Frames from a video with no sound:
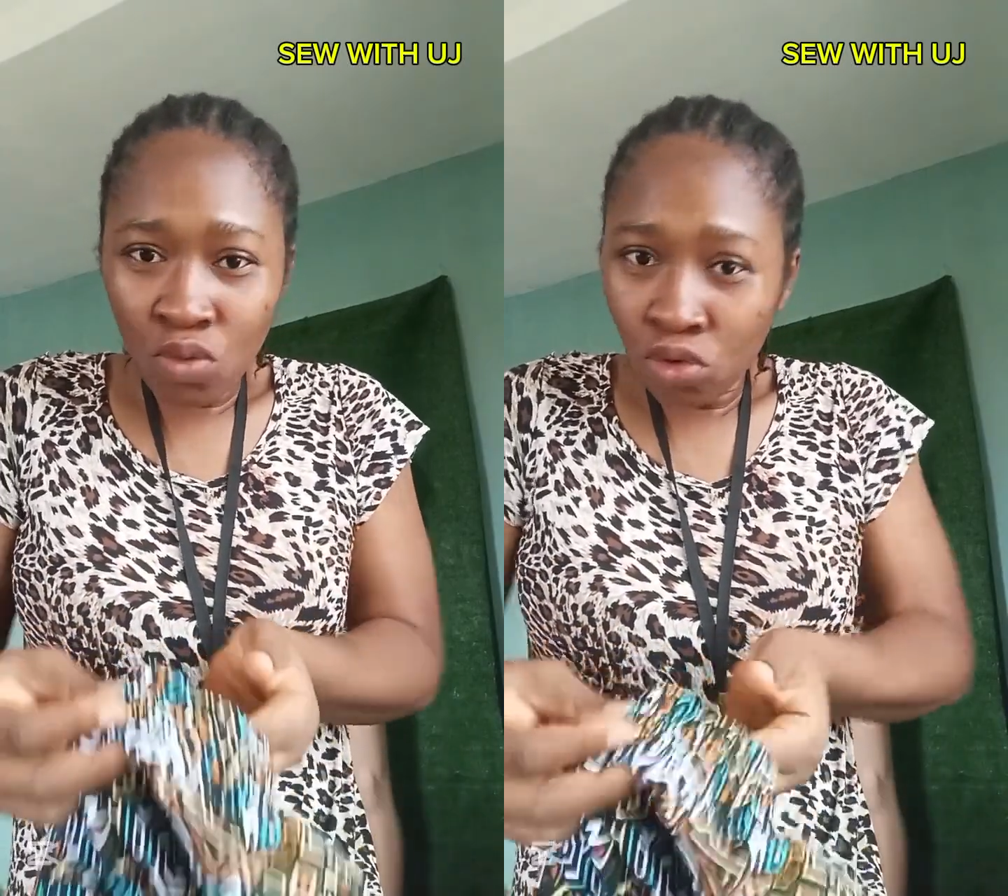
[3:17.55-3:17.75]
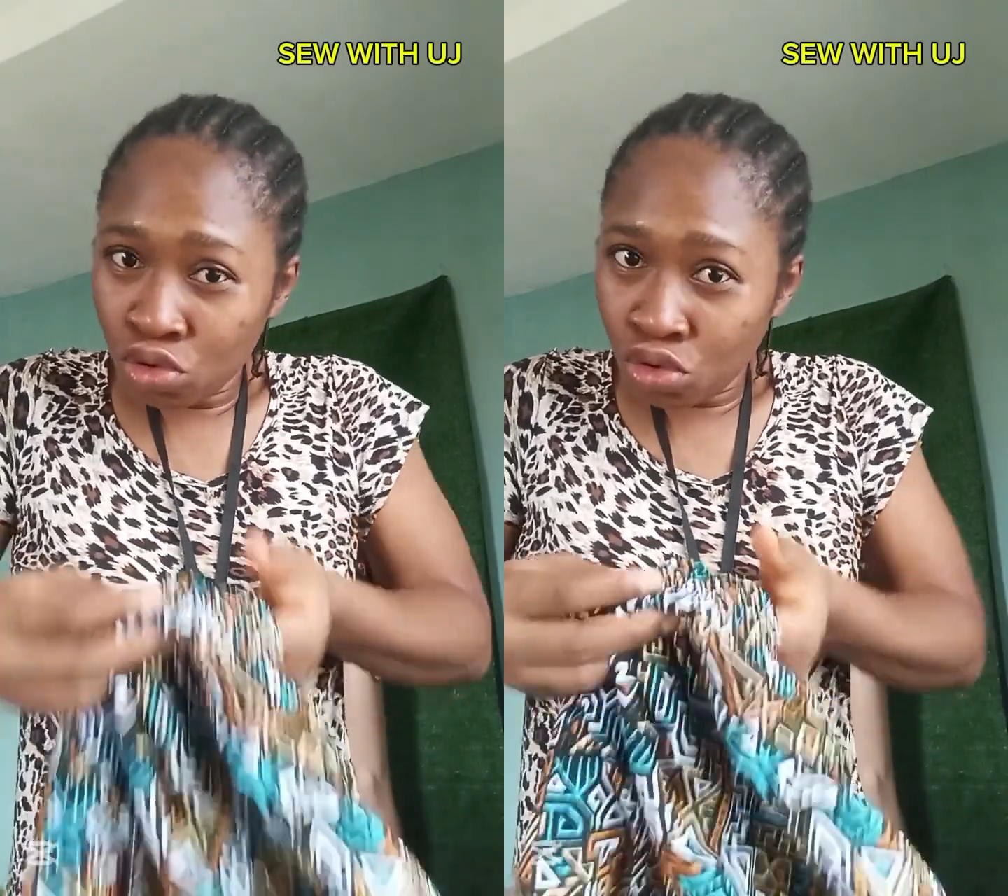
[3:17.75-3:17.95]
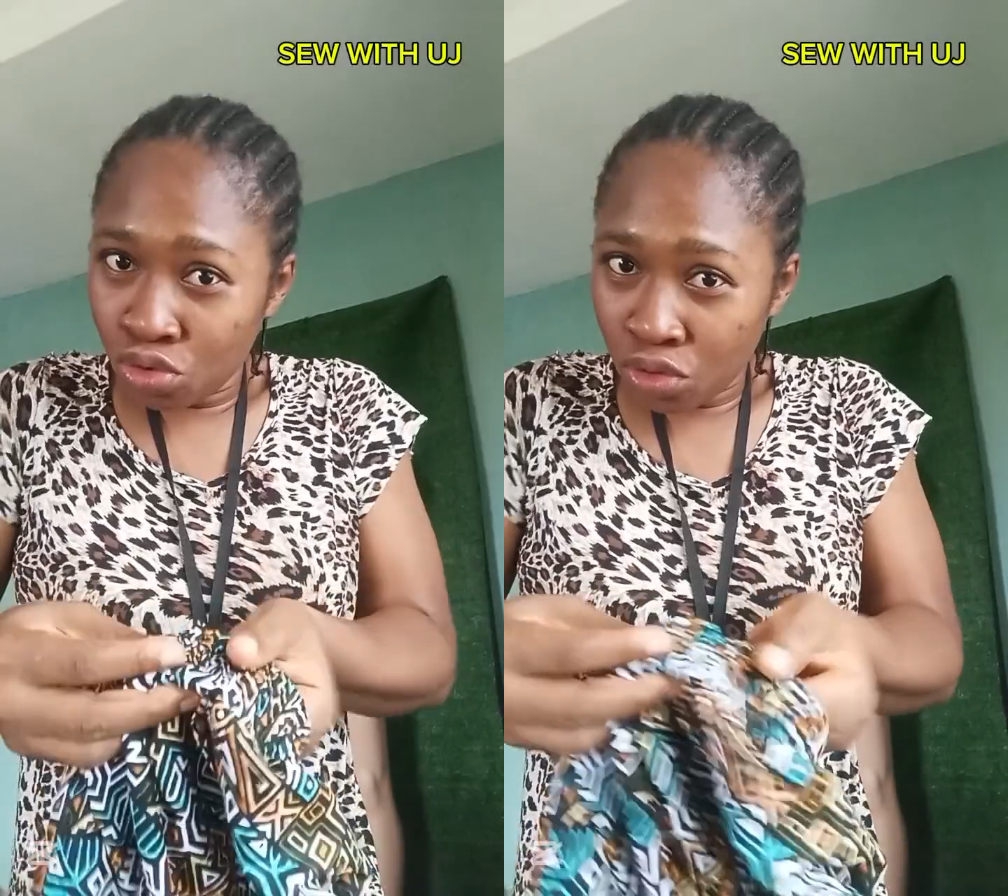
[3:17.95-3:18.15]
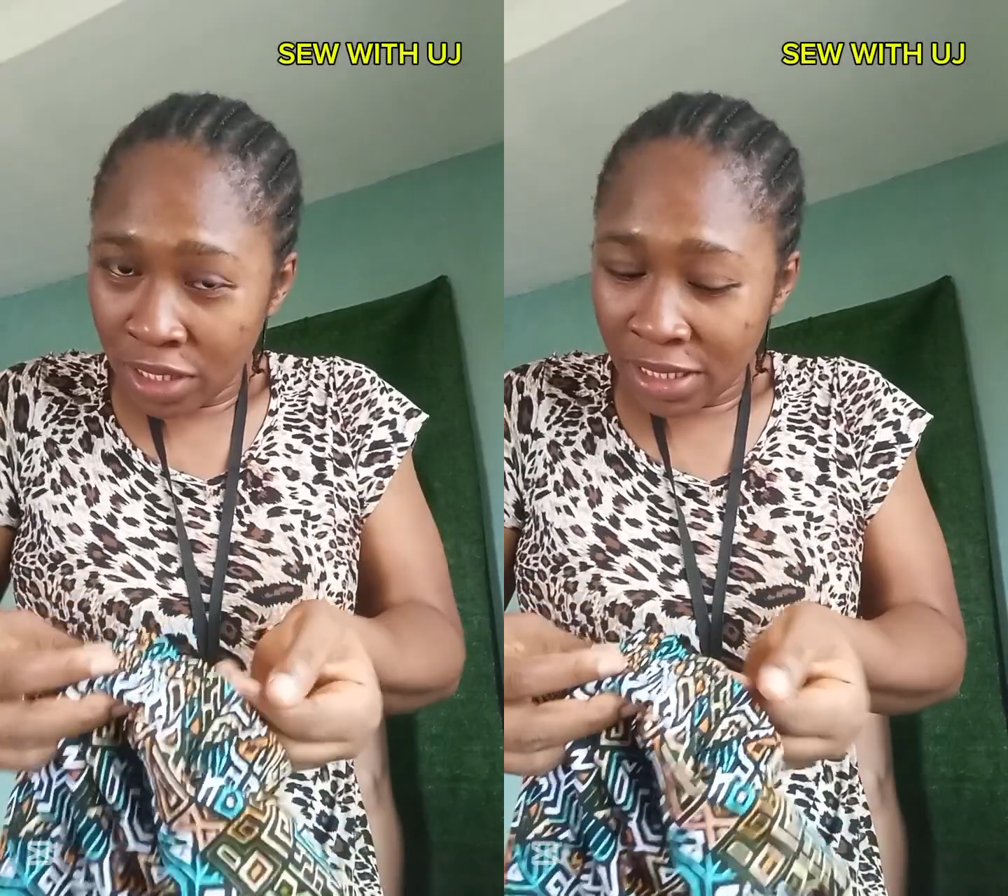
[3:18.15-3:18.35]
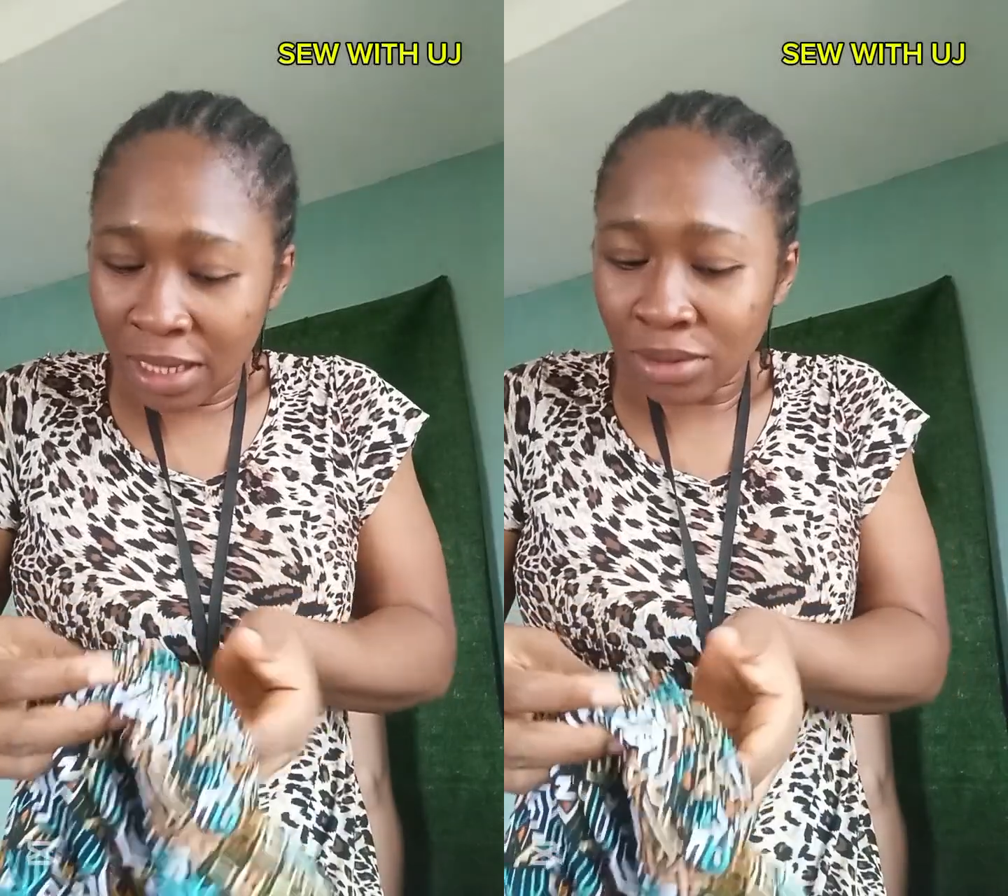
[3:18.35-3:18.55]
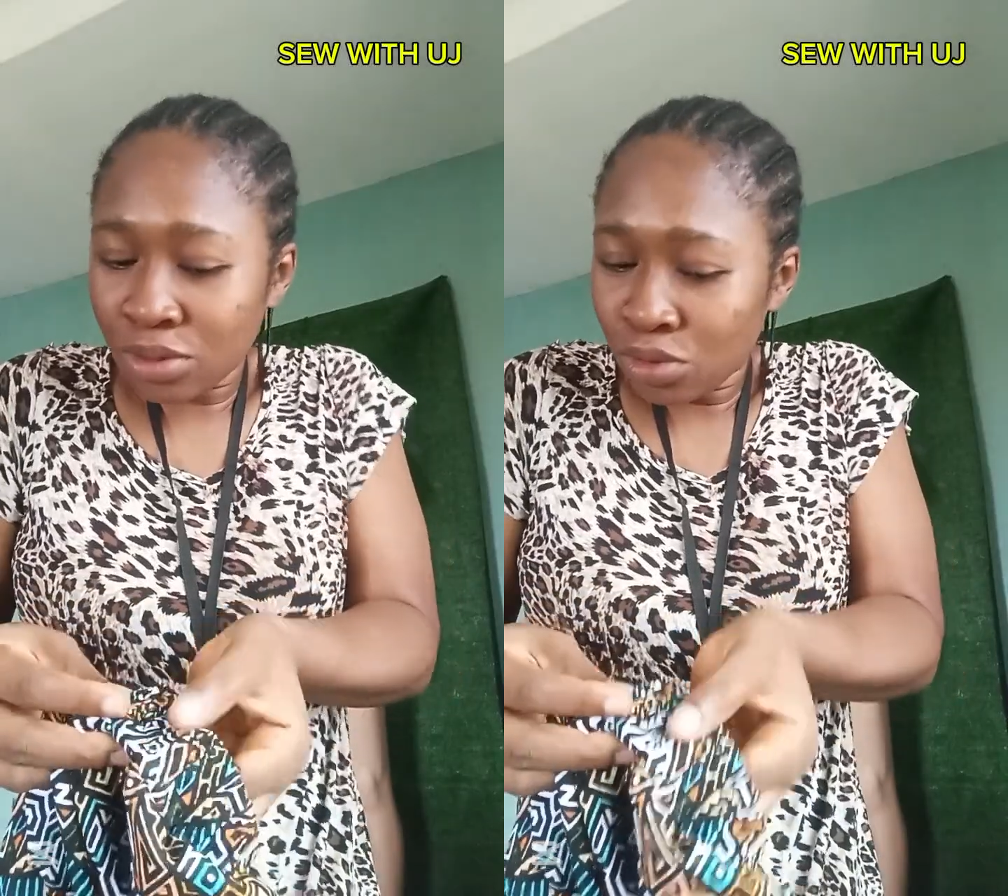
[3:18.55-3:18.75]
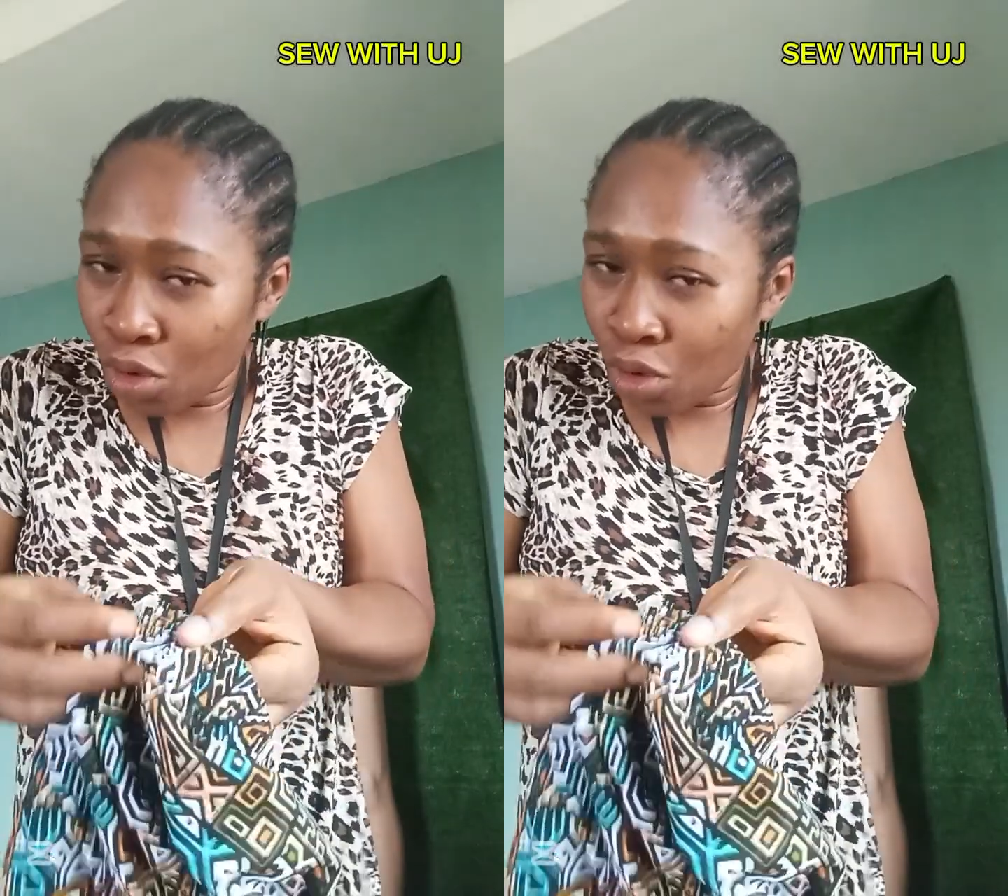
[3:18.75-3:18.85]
you want to draw it out.